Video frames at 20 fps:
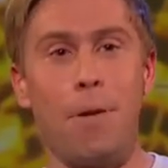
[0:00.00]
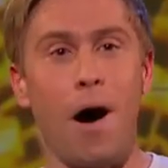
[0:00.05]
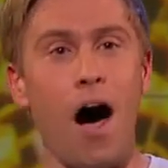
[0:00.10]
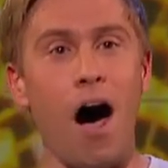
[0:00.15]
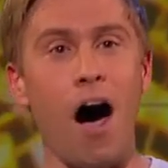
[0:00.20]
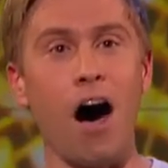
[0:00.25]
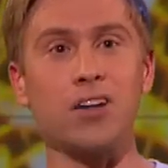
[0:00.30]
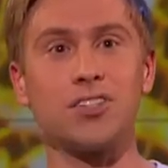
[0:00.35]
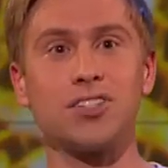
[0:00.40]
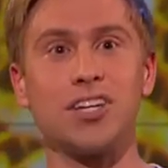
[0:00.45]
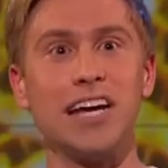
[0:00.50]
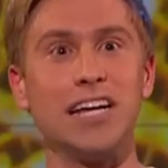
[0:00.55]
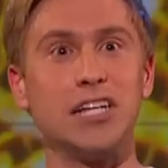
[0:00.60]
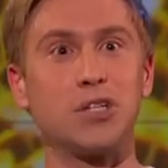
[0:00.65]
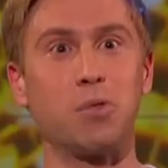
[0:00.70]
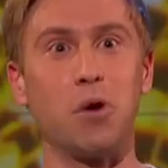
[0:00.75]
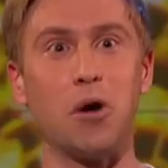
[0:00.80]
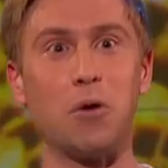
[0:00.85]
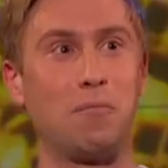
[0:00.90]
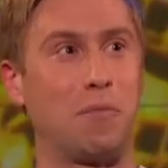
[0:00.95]
Parties
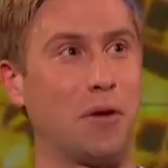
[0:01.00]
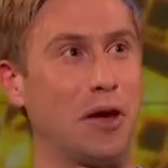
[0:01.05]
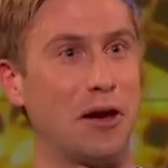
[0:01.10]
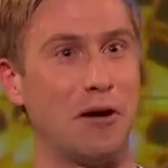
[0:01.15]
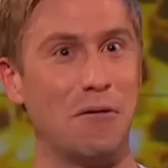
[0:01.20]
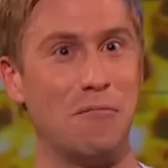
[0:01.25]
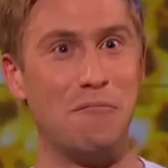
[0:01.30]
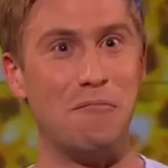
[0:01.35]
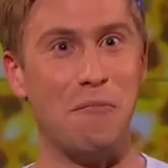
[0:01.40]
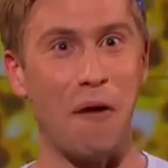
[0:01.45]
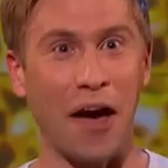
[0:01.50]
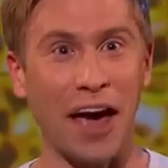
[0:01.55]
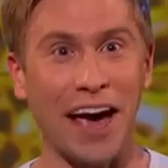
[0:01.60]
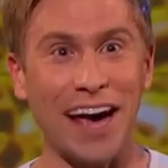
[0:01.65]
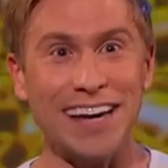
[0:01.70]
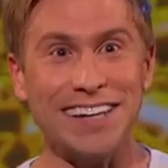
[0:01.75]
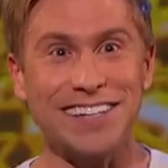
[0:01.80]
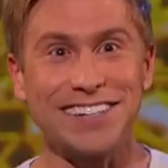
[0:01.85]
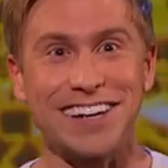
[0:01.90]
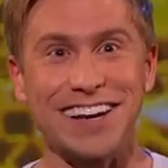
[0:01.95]
would be
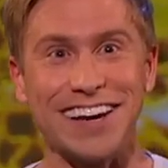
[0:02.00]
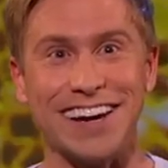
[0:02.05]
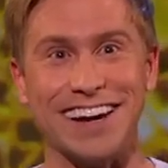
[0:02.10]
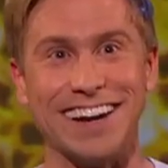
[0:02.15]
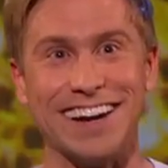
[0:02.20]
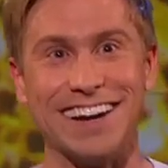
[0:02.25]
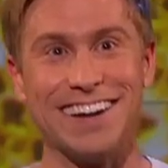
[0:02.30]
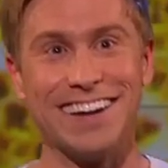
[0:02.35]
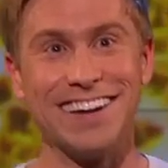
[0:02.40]
amazing.